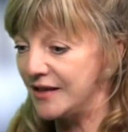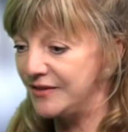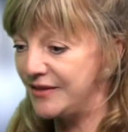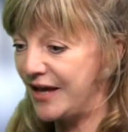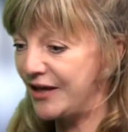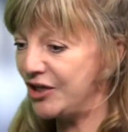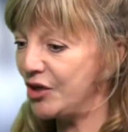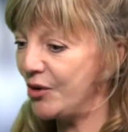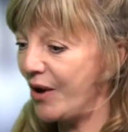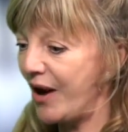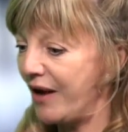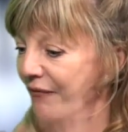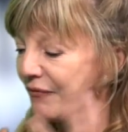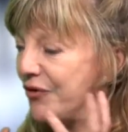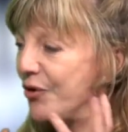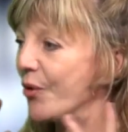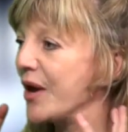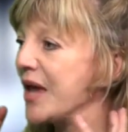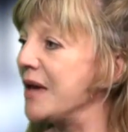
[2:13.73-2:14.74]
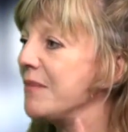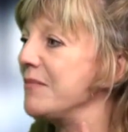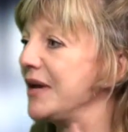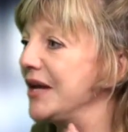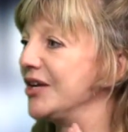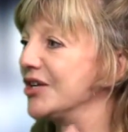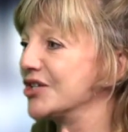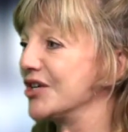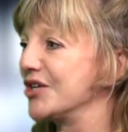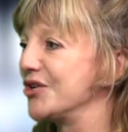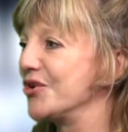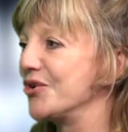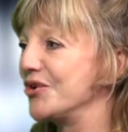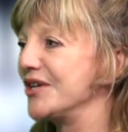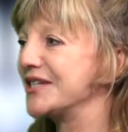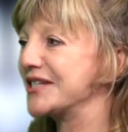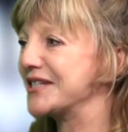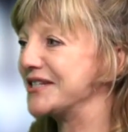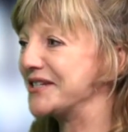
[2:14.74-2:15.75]
Then you have your image in your
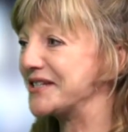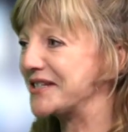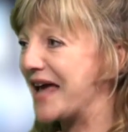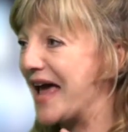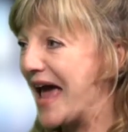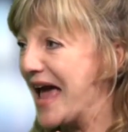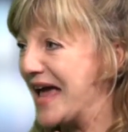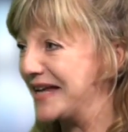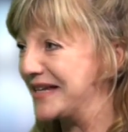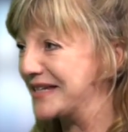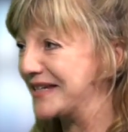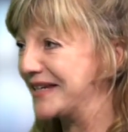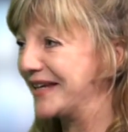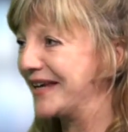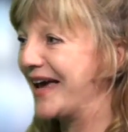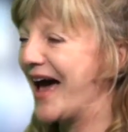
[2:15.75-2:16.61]
listener's head,